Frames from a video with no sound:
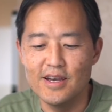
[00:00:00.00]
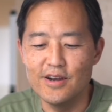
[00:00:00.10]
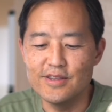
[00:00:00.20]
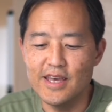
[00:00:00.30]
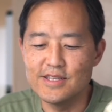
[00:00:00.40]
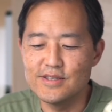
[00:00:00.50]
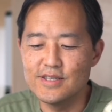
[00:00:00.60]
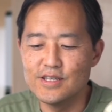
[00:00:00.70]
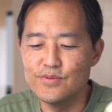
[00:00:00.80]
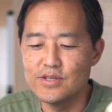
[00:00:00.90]
All right, the answer
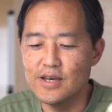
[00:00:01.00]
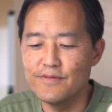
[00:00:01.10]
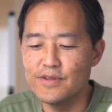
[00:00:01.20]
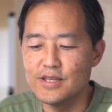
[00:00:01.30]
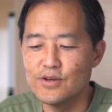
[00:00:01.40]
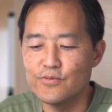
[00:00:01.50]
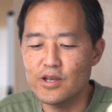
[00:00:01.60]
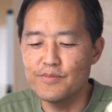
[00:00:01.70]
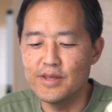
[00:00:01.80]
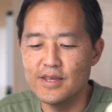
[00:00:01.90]
says, we definitely don't
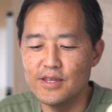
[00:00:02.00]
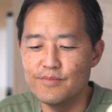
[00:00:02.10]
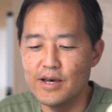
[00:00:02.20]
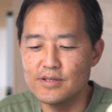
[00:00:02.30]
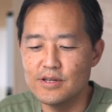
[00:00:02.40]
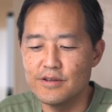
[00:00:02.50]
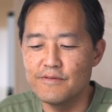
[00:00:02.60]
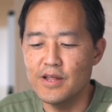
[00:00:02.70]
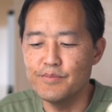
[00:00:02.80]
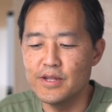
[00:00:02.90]
recommend that you mount it on your
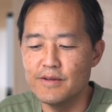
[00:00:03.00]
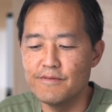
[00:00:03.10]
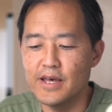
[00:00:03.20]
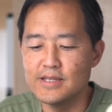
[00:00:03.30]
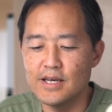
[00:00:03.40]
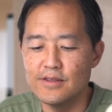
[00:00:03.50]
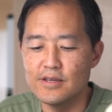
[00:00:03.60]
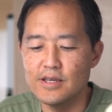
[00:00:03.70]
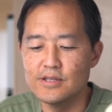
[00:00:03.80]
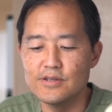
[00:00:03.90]
flatbed and fly down
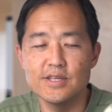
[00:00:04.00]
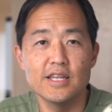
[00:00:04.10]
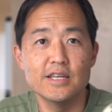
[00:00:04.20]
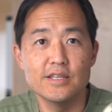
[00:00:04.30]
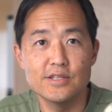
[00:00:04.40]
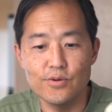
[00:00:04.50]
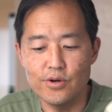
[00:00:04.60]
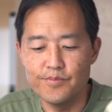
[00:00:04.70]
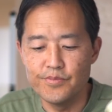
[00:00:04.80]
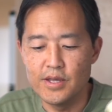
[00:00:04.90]
the interstate in a storm.